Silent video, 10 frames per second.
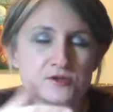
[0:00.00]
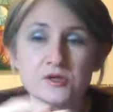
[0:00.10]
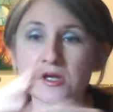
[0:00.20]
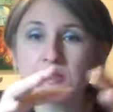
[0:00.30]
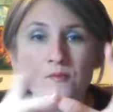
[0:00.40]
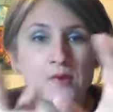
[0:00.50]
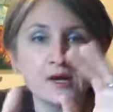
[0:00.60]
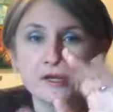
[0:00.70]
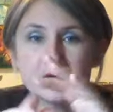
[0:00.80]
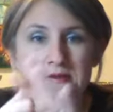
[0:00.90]
You can
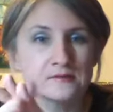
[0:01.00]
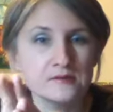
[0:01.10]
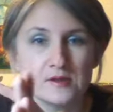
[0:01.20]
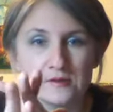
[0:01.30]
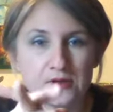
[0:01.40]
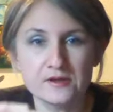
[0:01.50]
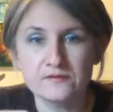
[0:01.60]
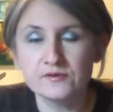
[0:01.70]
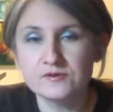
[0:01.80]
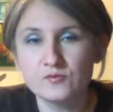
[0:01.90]
combine, like
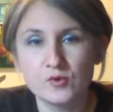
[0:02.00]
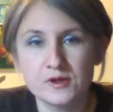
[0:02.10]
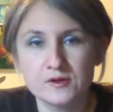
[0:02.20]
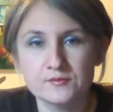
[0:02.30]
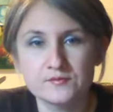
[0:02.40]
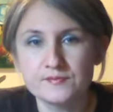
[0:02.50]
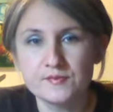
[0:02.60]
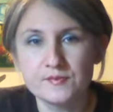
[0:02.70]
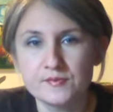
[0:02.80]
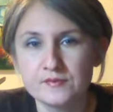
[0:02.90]
if you want to,
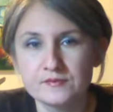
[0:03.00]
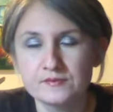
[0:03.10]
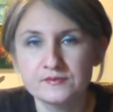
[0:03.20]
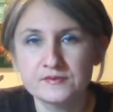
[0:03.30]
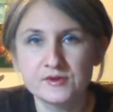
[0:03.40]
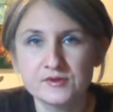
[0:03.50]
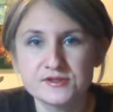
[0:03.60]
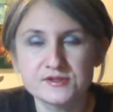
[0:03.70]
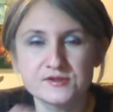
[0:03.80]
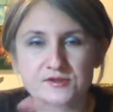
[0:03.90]

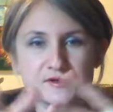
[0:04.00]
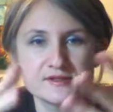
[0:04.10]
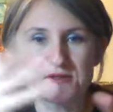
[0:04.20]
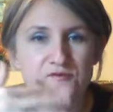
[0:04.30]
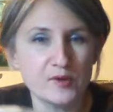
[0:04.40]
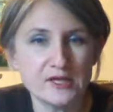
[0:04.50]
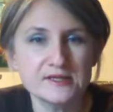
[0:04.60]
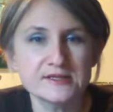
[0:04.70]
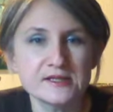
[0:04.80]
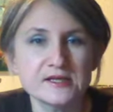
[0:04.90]
just instead of
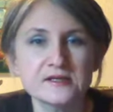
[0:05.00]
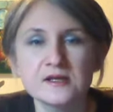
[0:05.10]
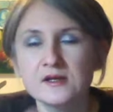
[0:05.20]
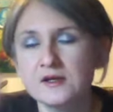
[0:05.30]
painting it,